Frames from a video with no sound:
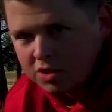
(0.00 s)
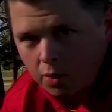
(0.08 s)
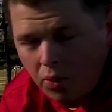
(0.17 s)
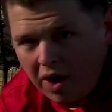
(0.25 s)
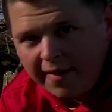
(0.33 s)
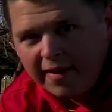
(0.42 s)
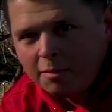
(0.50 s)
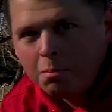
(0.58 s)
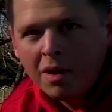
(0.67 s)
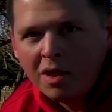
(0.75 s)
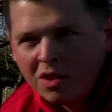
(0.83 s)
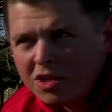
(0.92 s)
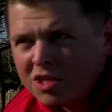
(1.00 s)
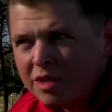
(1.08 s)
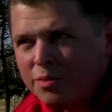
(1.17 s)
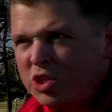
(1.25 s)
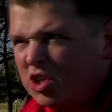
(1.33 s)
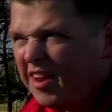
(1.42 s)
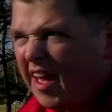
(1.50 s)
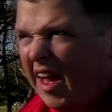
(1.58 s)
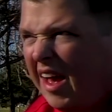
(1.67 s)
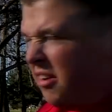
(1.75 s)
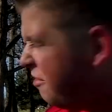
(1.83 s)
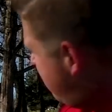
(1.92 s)
as I wanted, but it looks like we should
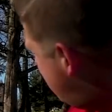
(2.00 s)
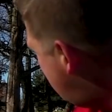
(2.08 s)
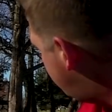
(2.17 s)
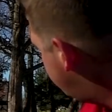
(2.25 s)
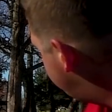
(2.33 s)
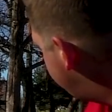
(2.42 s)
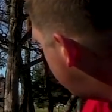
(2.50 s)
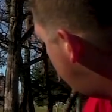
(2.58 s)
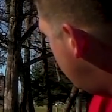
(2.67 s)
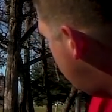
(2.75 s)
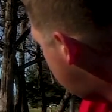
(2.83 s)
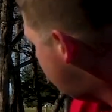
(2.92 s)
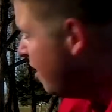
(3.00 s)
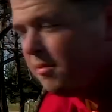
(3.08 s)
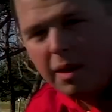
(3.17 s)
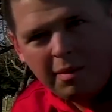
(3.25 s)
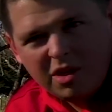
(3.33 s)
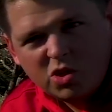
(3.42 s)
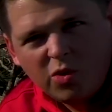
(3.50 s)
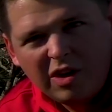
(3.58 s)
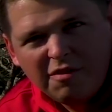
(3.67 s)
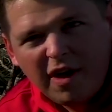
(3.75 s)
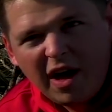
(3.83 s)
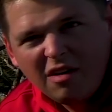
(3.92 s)
have maybe a
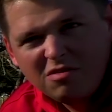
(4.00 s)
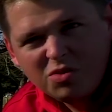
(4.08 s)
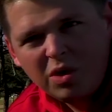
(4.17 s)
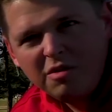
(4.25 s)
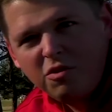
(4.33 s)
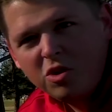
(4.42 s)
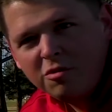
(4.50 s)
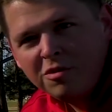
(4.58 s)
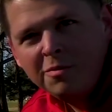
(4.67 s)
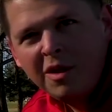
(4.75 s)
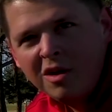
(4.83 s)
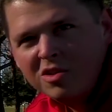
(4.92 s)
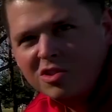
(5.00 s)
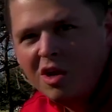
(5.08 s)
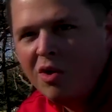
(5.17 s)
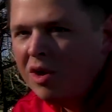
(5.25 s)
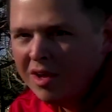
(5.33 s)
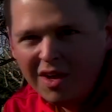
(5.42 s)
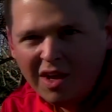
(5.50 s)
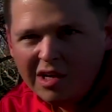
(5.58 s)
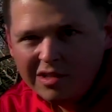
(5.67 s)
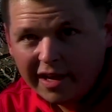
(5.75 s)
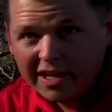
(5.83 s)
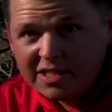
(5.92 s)
25, 20 footer from there. So
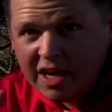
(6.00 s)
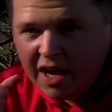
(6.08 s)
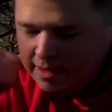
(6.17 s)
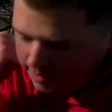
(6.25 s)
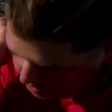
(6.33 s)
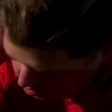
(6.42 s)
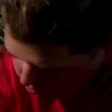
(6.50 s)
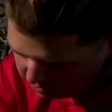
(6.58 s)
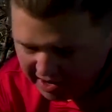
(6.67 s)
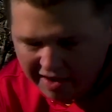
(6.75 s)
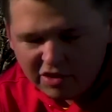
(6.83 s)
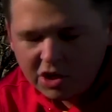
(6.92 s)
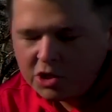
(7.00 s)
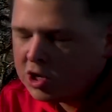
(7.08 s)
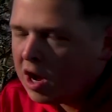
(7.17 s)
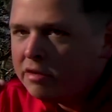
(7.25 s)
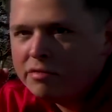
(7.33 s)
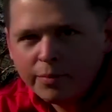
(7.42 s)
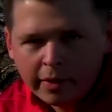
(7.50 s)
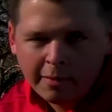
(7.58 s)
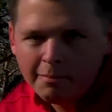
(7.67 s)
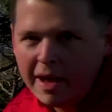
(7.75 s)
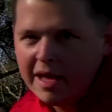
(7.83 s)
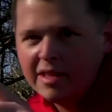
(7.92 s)
like I said, we're gonna have a good drive and we're gonna
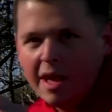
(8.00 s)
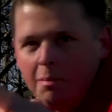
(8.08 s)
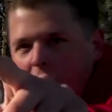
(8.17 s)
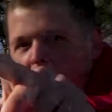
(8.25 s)
bang that